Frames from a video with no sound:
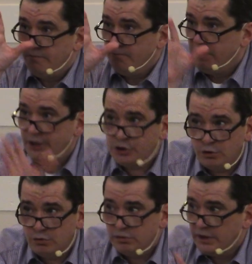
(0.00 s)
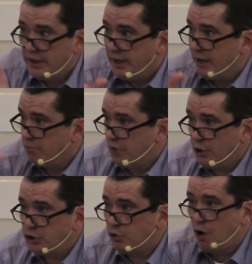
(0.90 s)
mental and
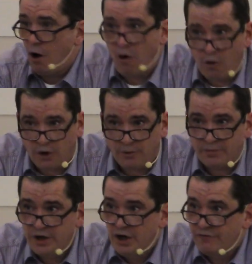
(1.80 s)
emotional harm